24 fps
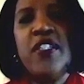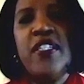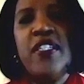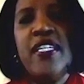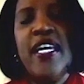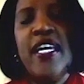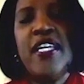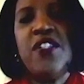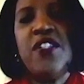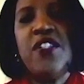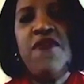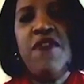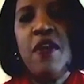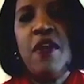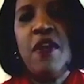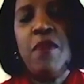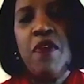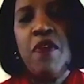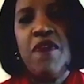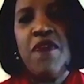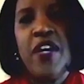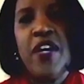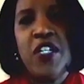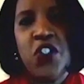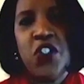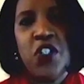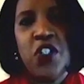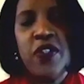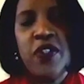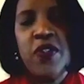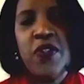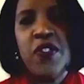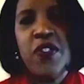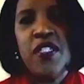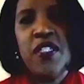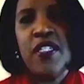as event
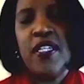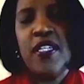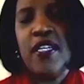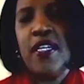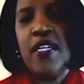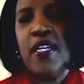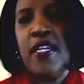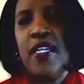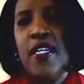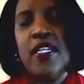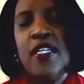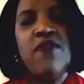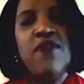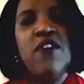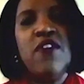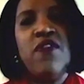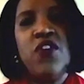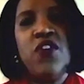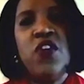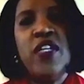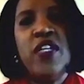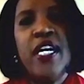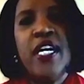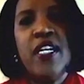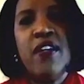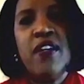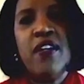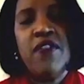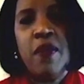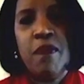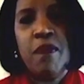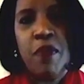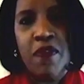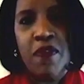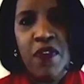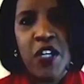professionals, and even if you're not an event
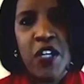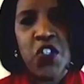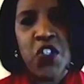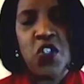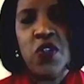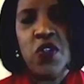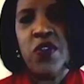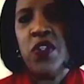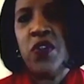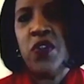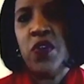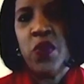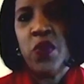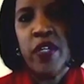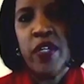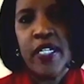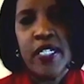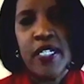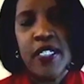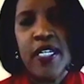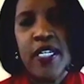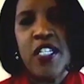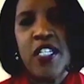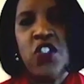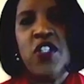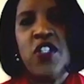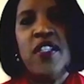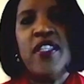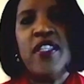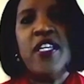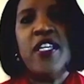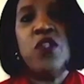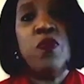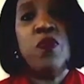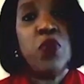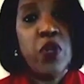professional in your organization
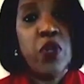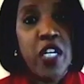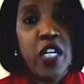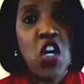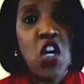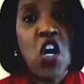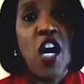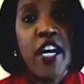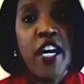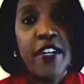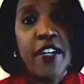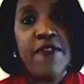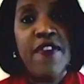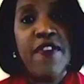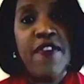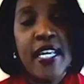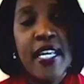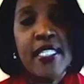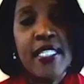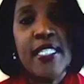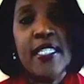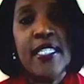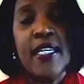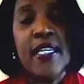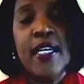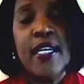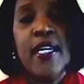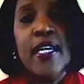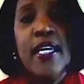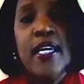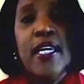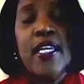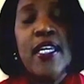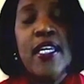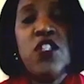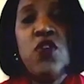that's putting on events,
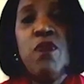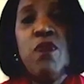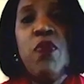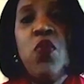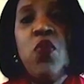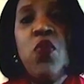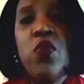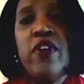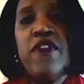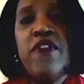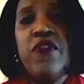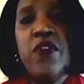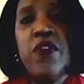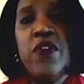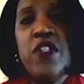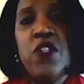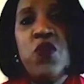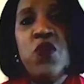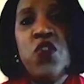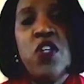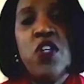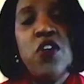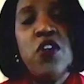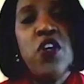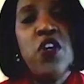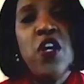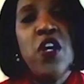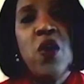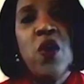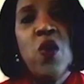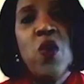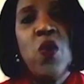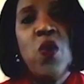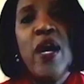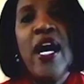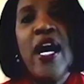it's important for you to
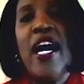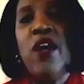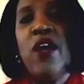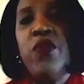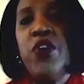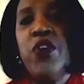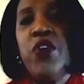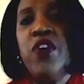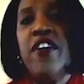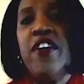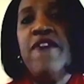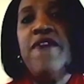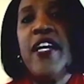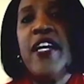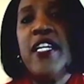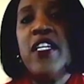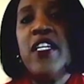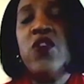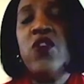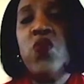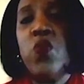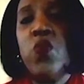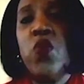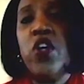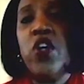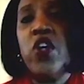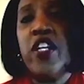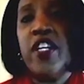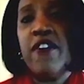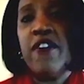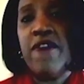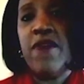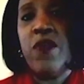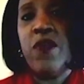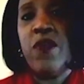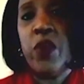know how your event is working
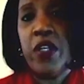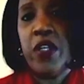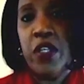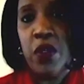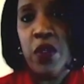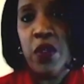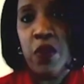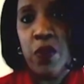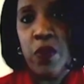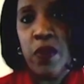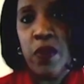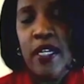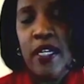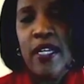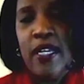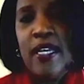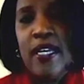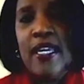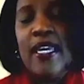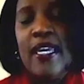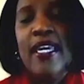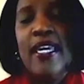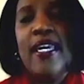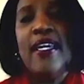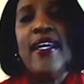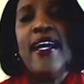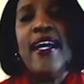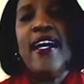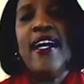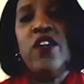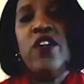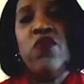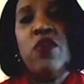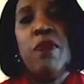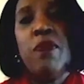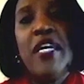for you and how to
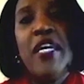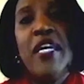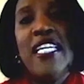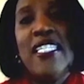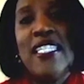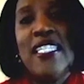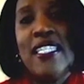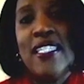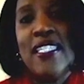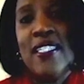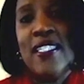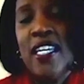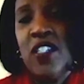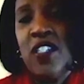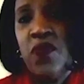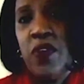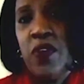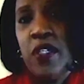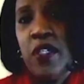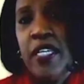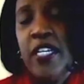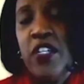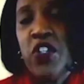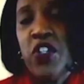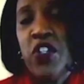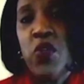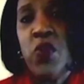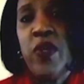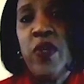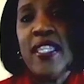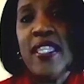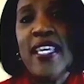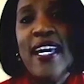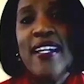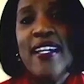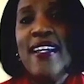remain successful in doing
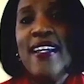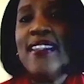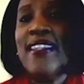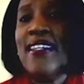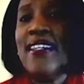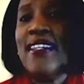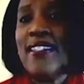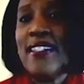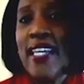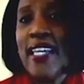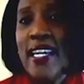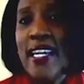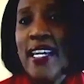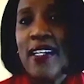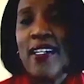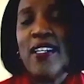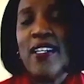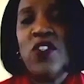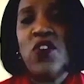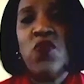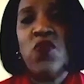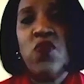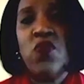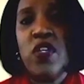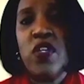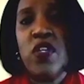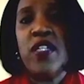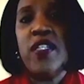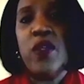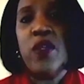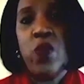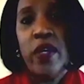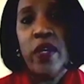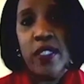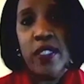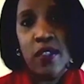that. And the data is really
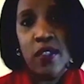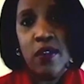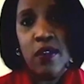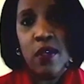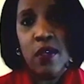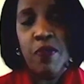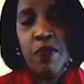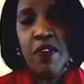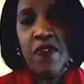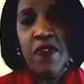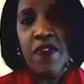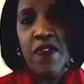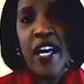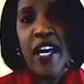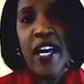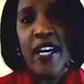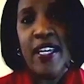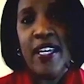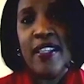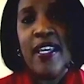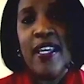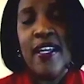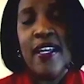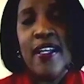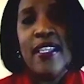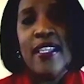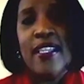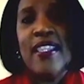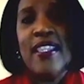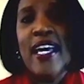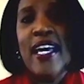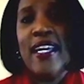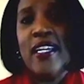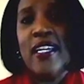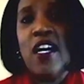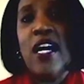what's going to provide
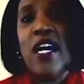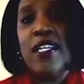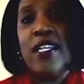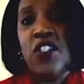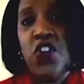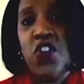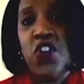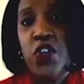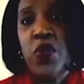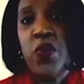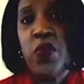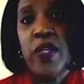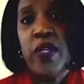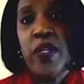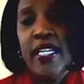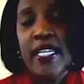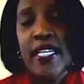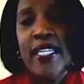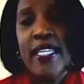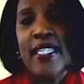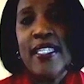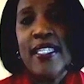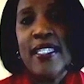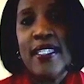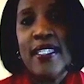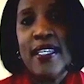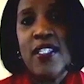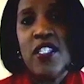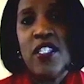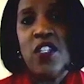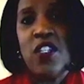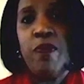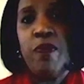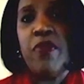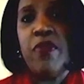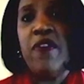that continuity in the sense
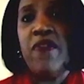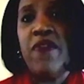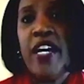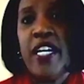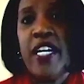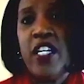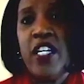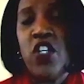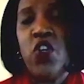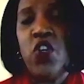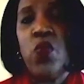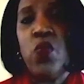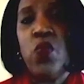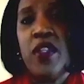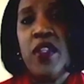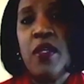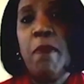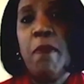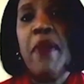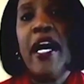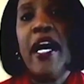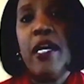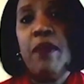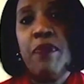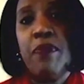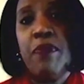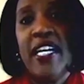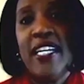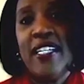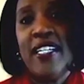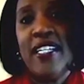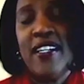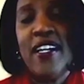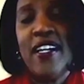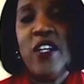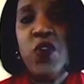of providing you with a pipeline
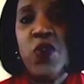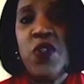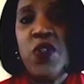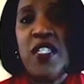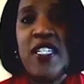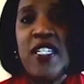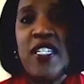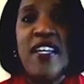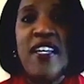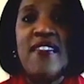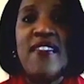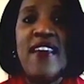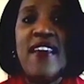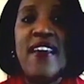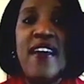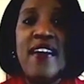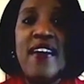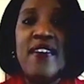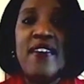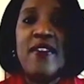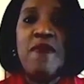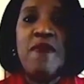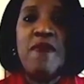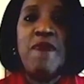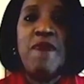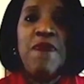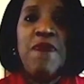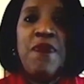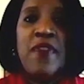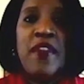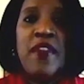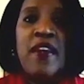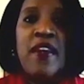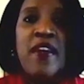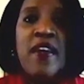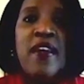to understand
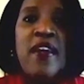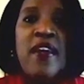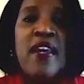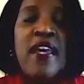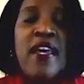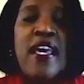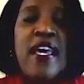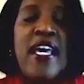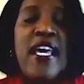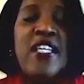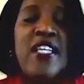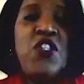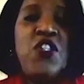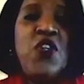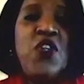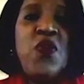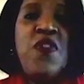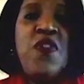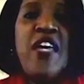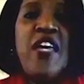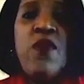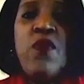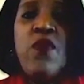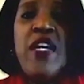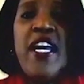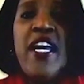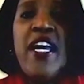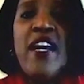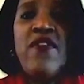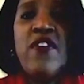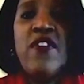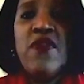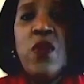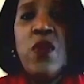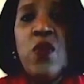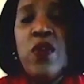that. And so then we have,
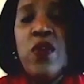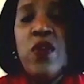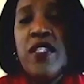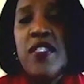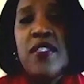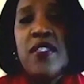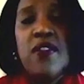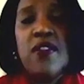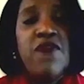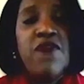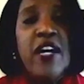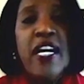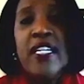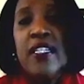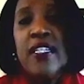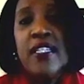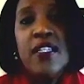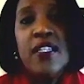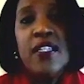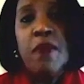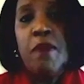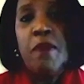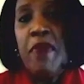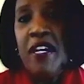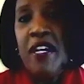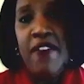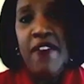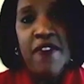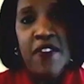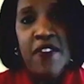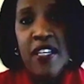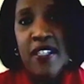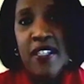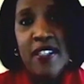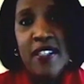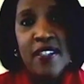of course, finally the
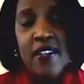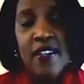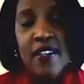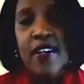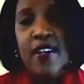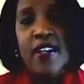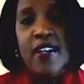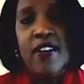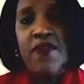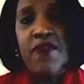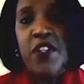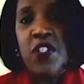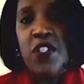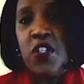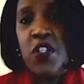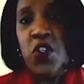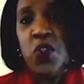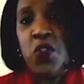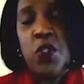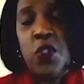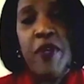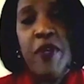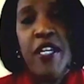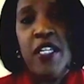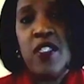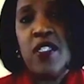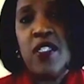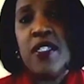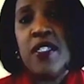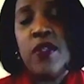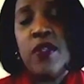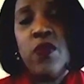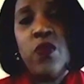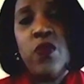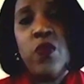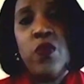benefits of the digital space.
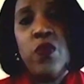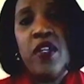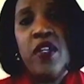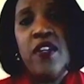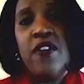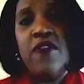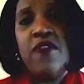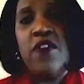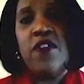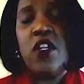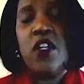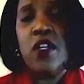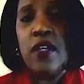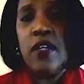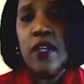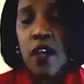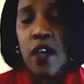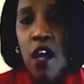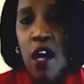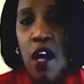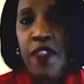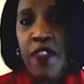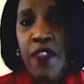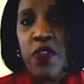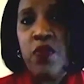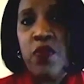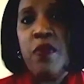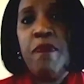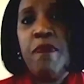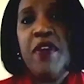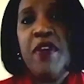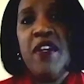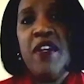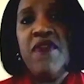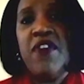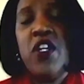We've gone through a
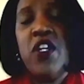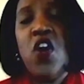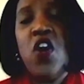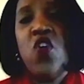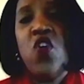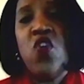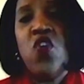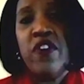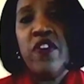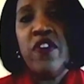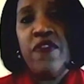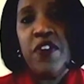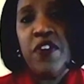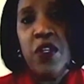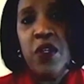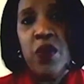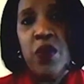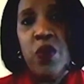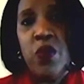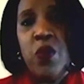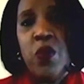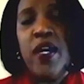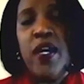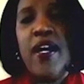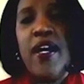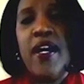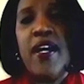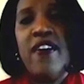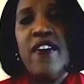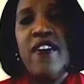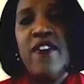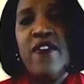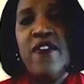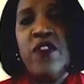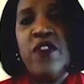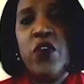bit of an overview
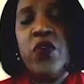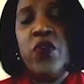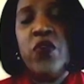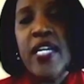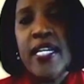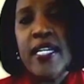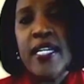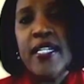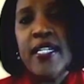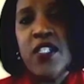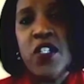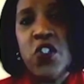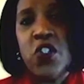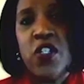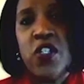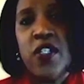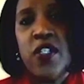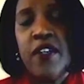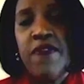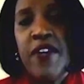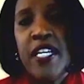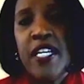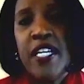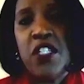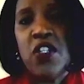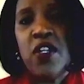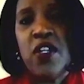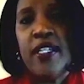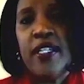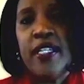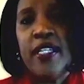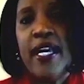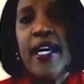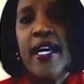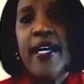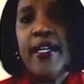of creating digital events
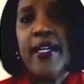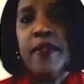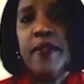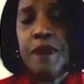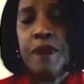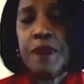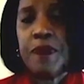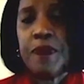online.